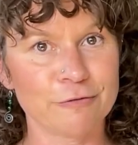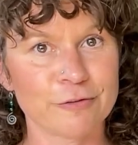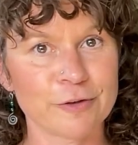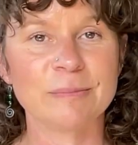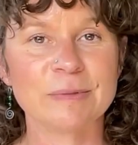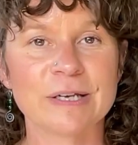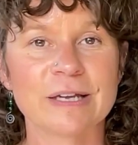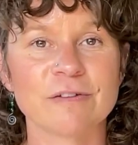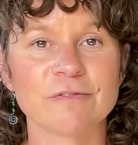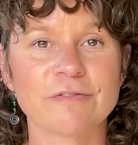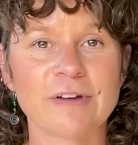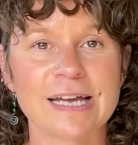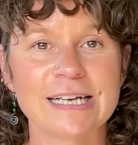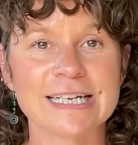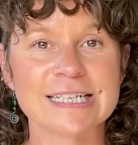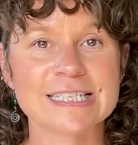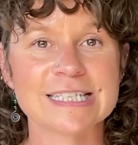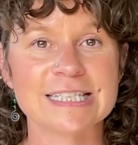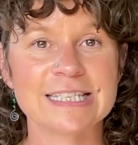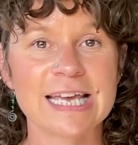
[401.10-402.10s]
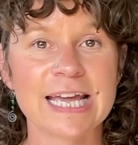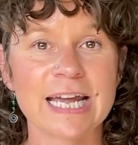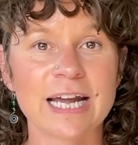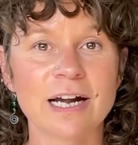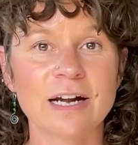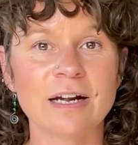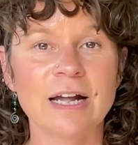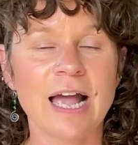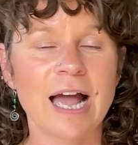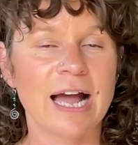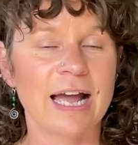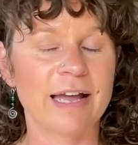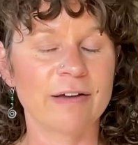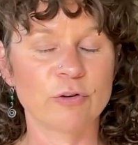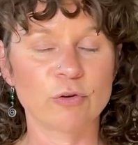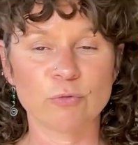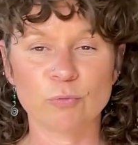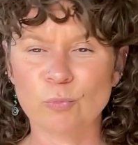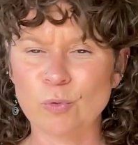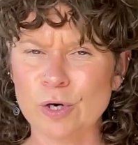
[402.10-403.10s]
You can find us there. I
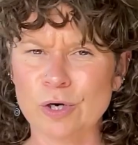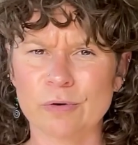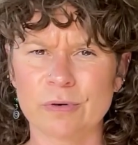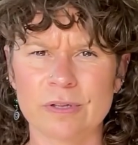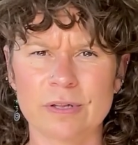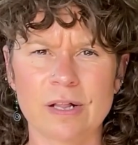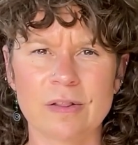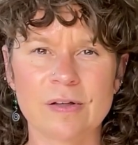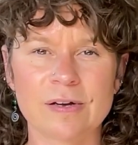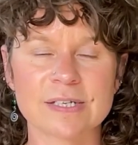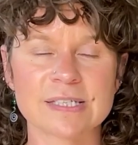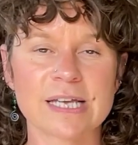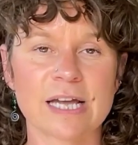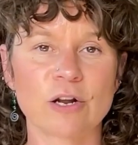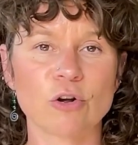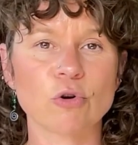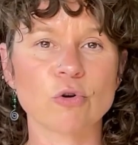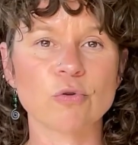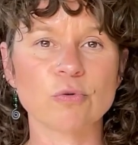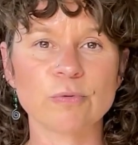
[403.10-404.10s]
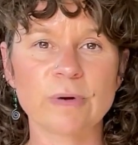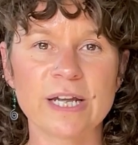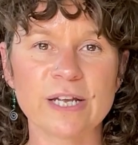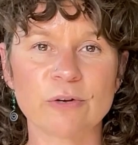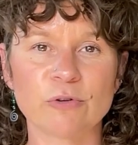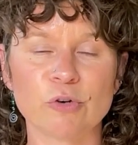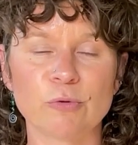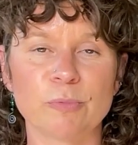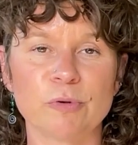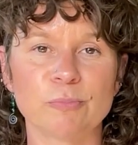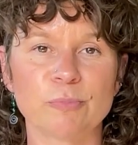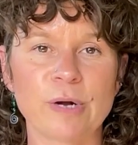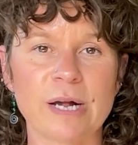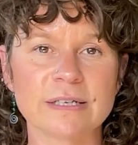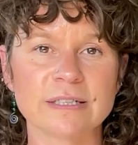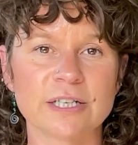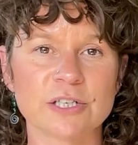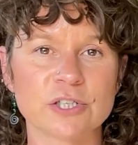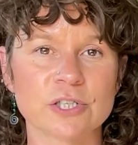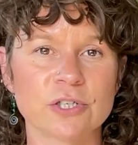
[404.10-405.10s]
work with alongside a great group of
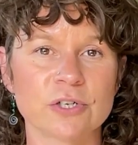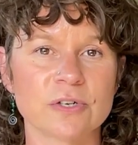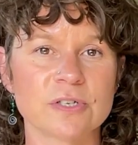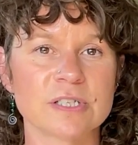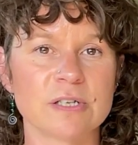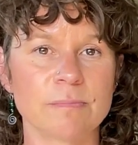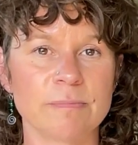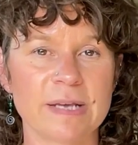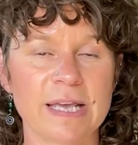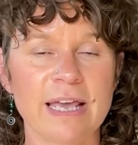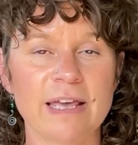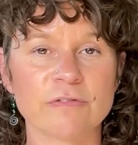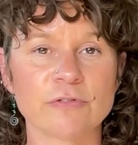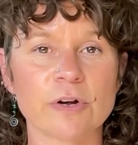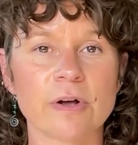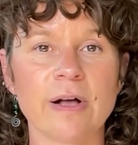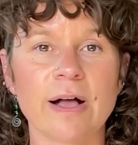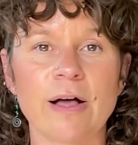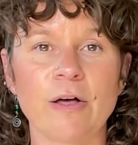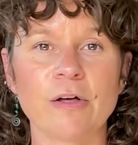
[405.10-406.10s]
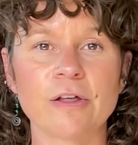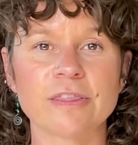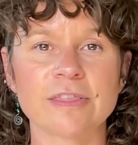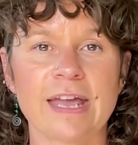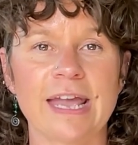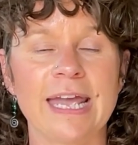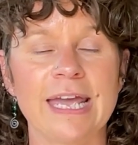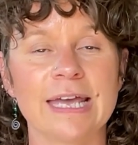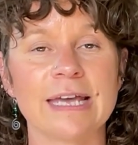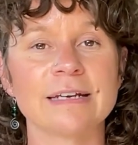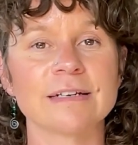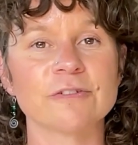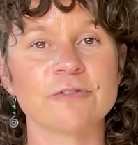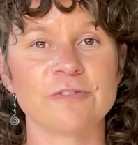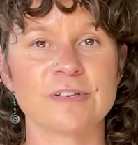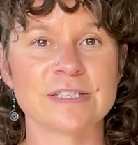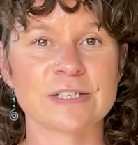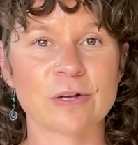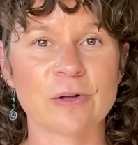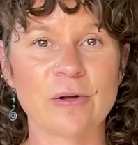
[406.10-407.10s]
practitioners in behavioral health and
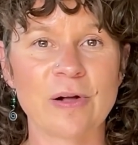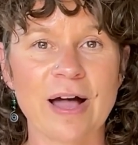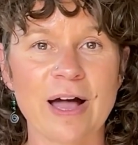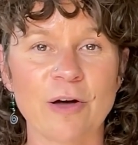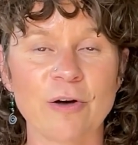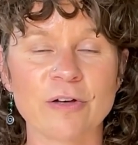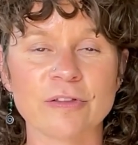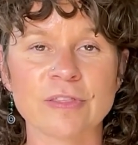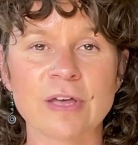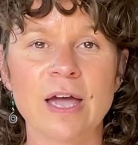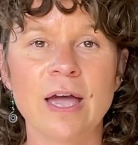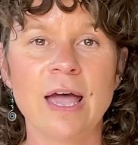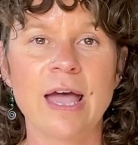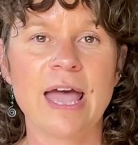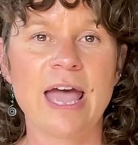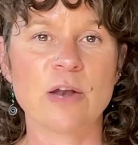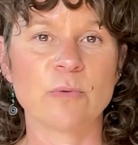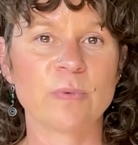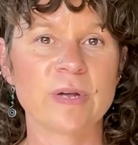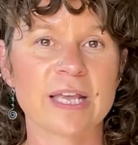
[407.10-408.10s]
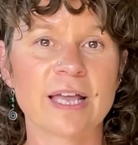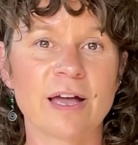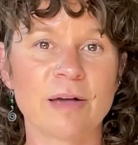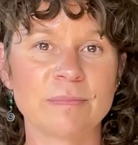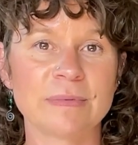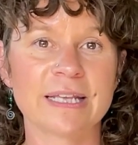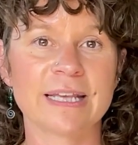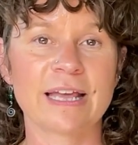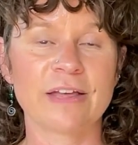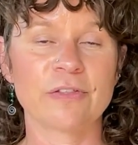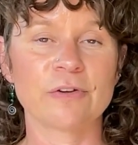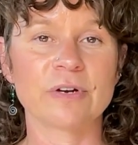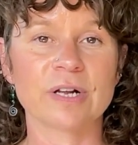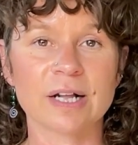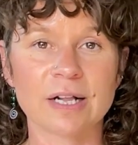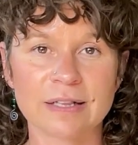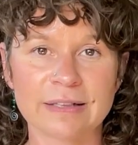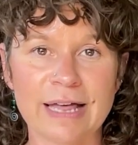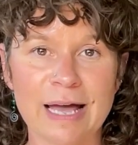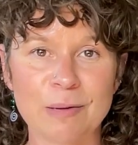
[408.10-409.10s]
physical health, and we come together to
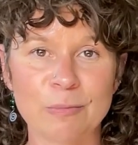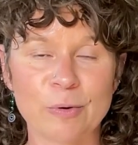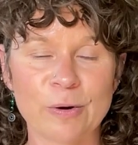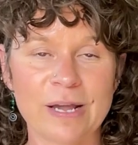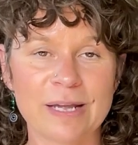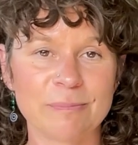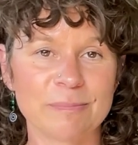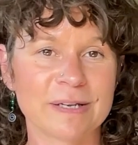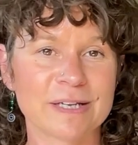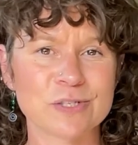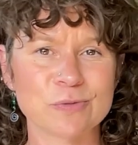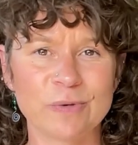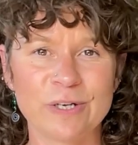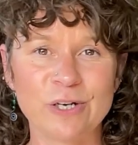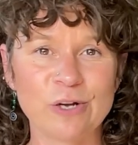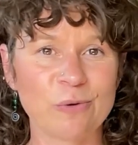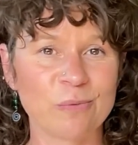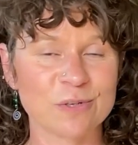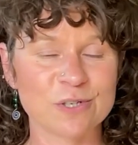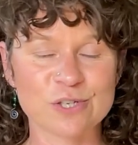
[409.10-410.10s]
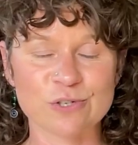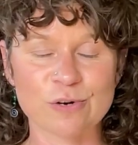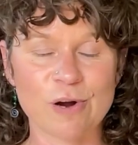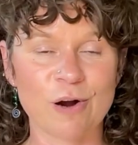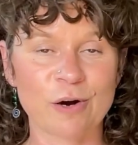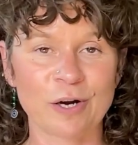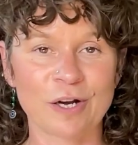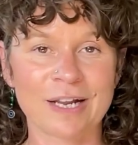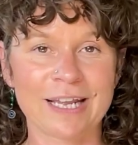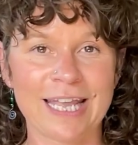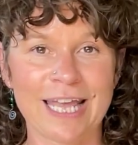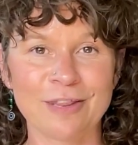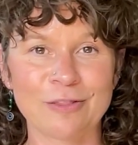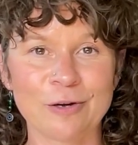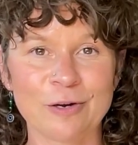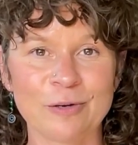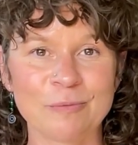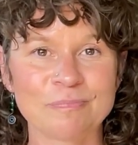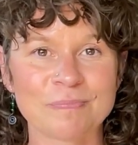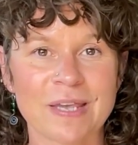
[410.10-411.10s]
collaborate because we know we're stronger
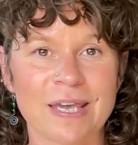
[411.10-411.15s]
together.